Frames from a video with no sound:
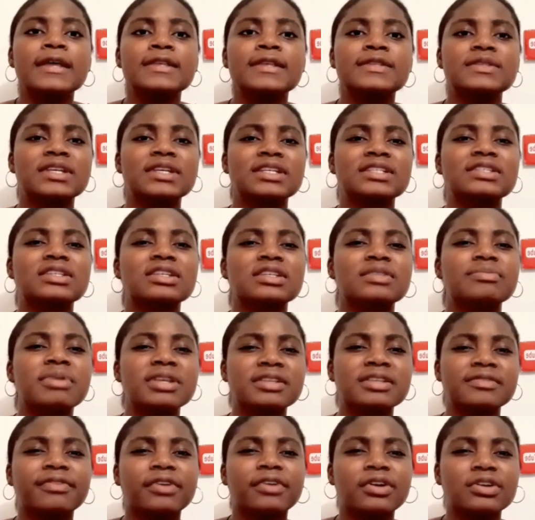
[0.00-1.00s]
So it's just
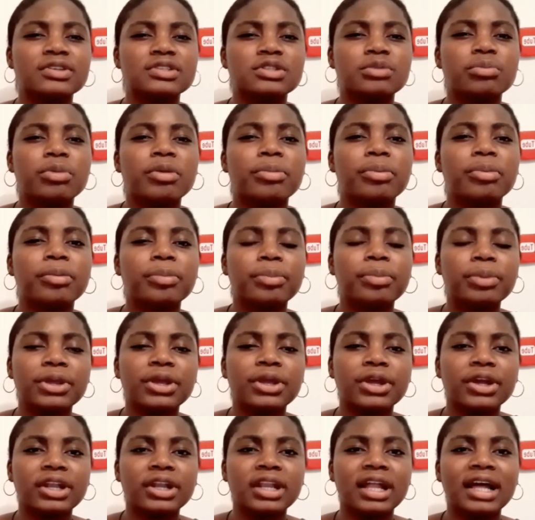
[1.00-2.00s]
best for us to be
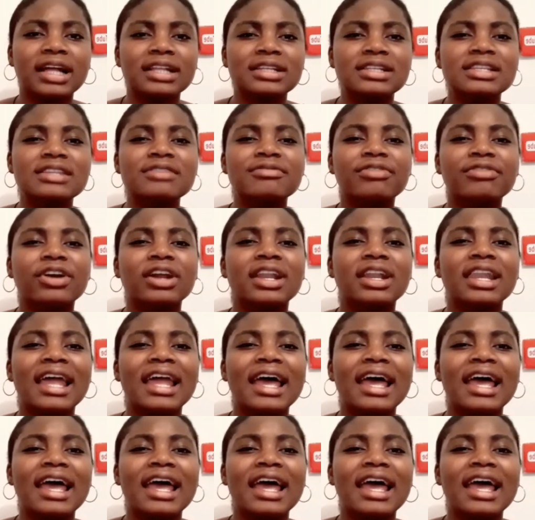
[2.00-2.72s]
prepared and live our